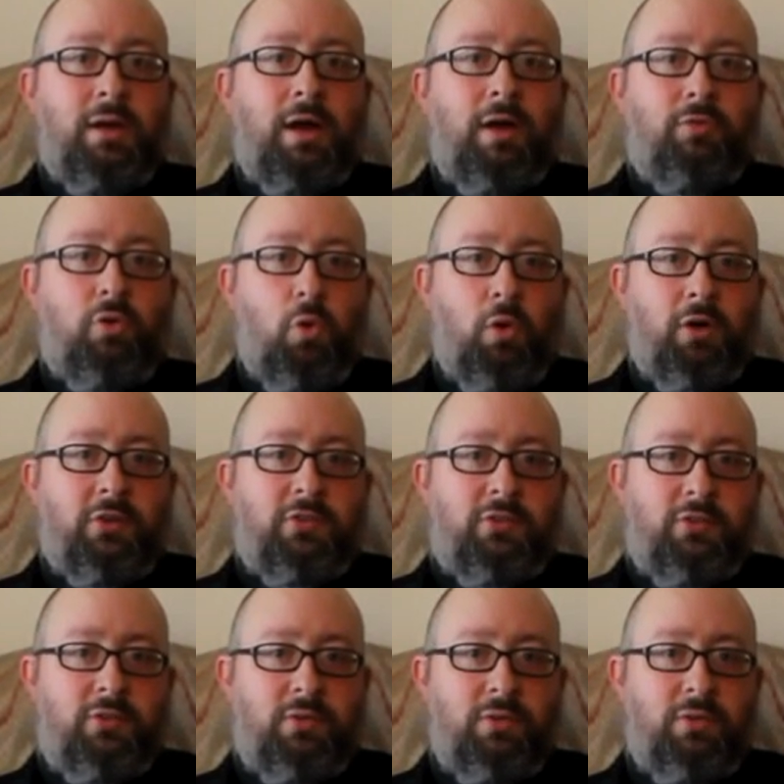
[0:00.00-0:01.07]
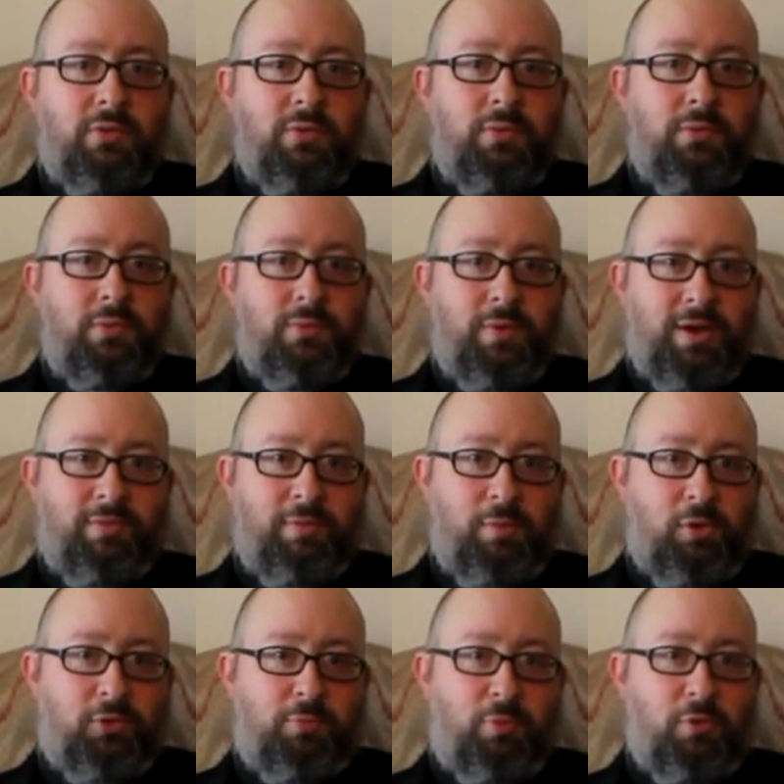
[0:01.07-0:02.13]
Of course, one of the
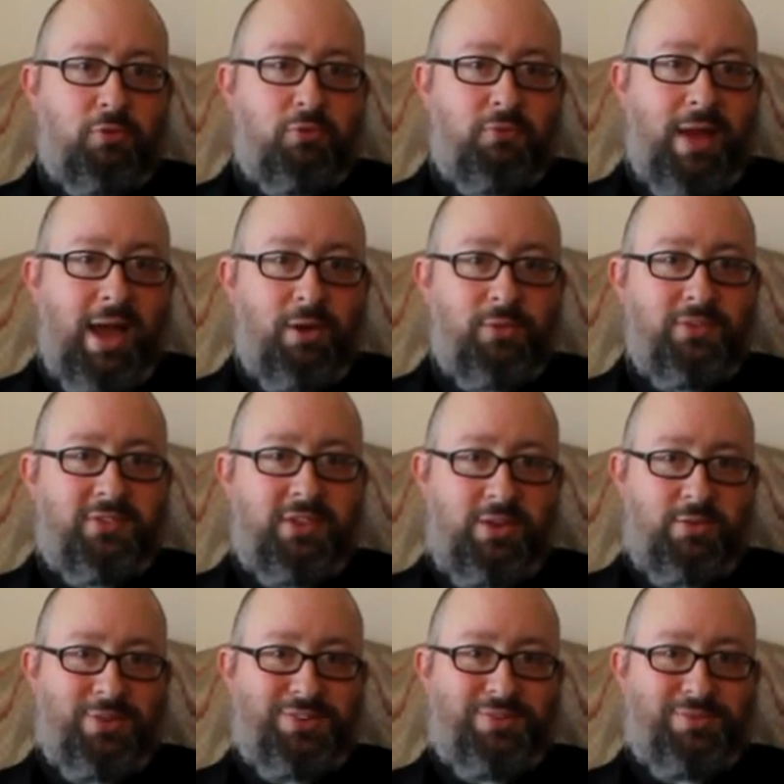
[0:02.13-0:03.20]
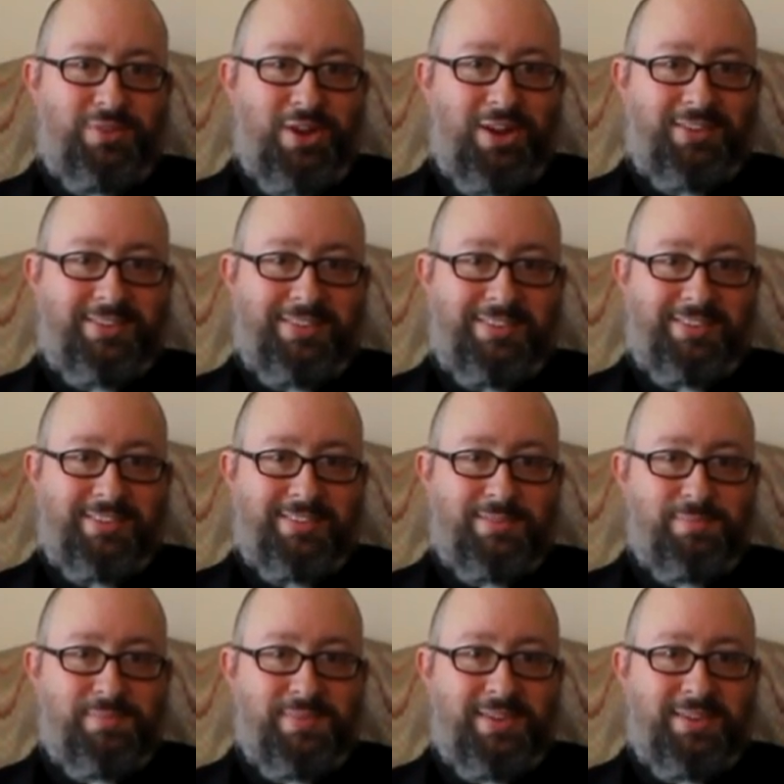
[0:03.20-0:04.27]
most profound secrets of
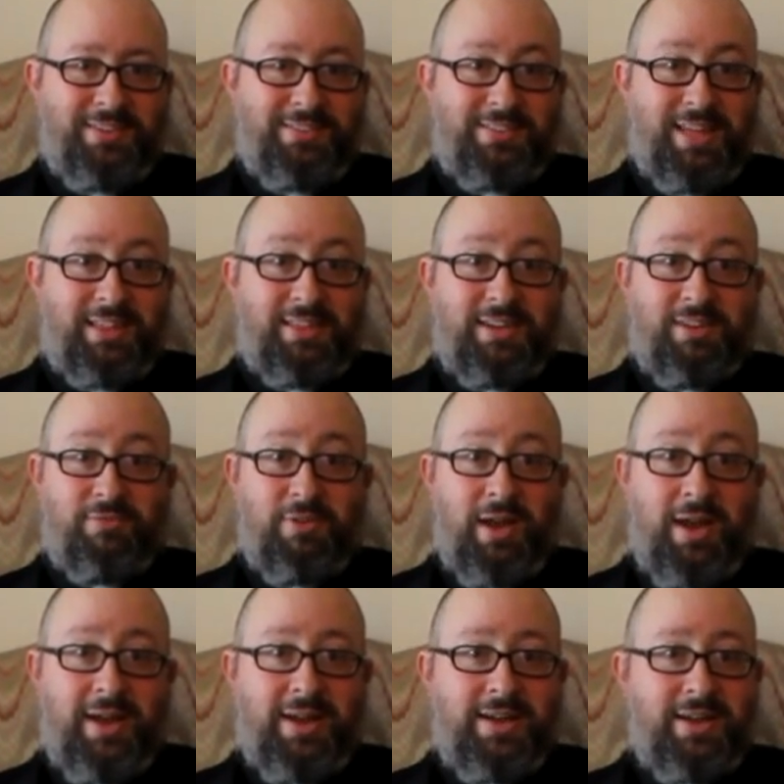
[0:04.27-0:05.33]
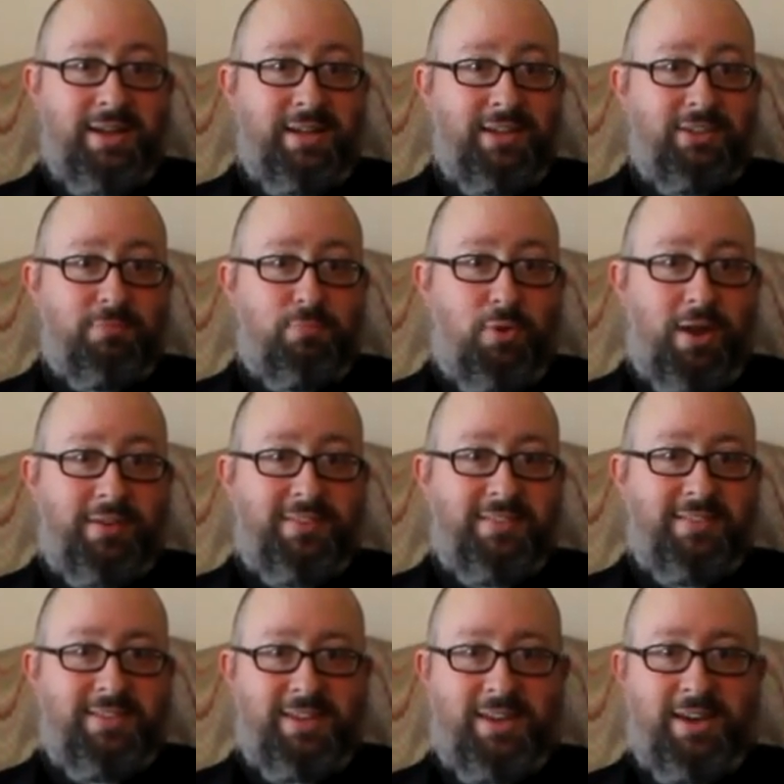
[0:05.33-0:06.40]
Gnosticism is that the divine is
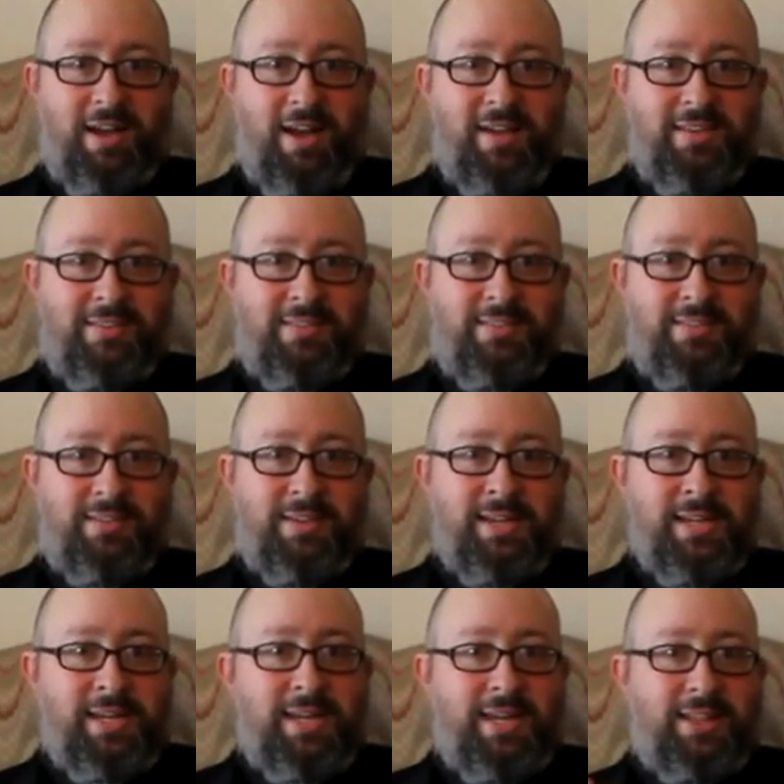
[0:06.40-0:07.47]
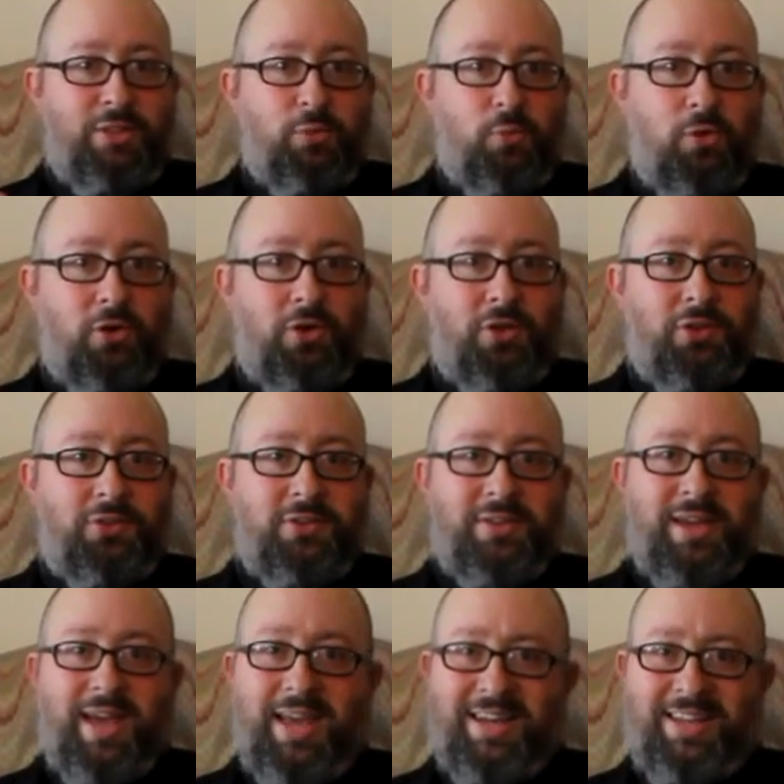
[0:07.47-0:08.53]
present in us, in the world,
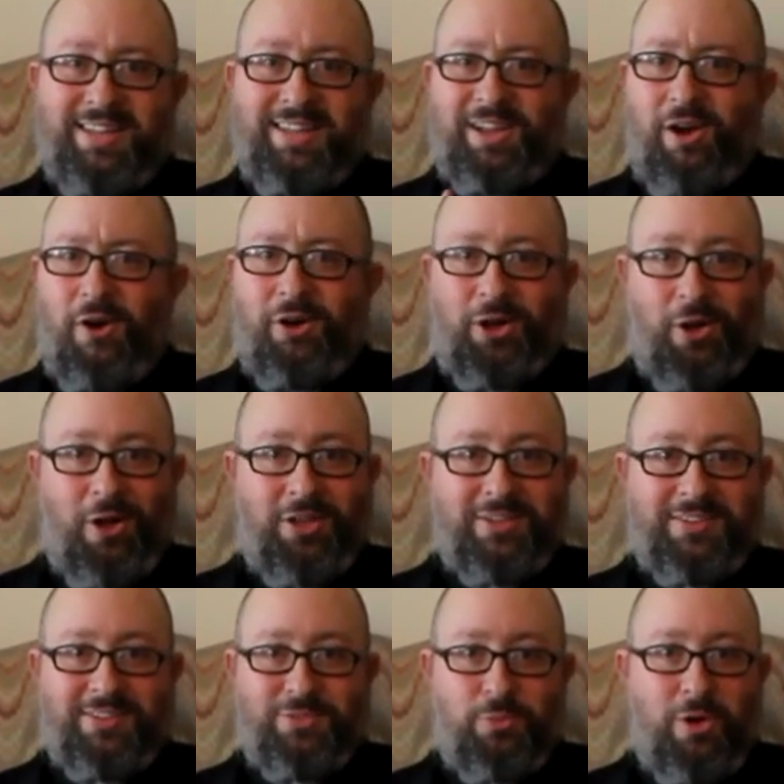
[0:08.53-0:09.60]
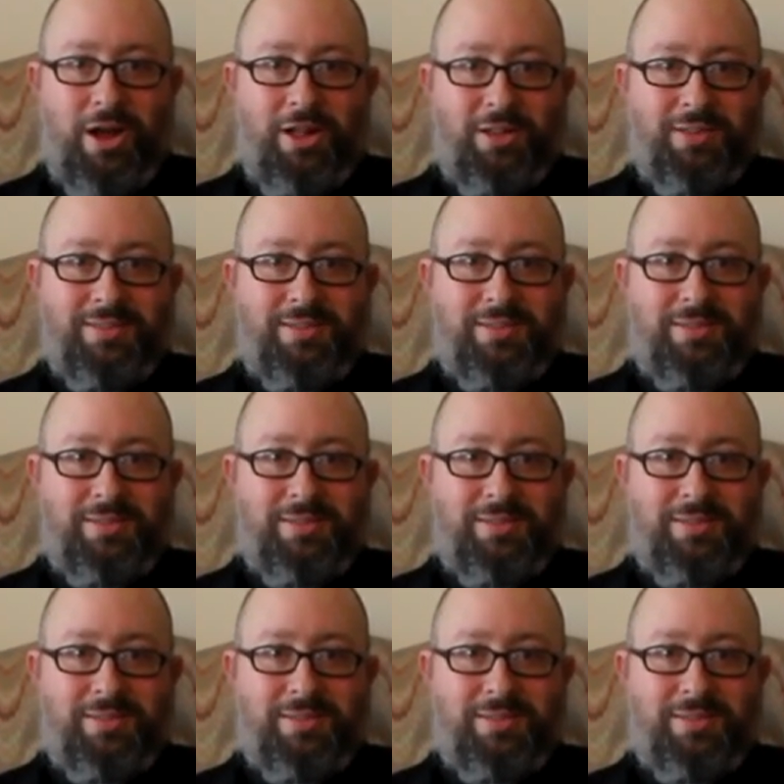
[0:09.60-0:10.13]
and in the archons as well.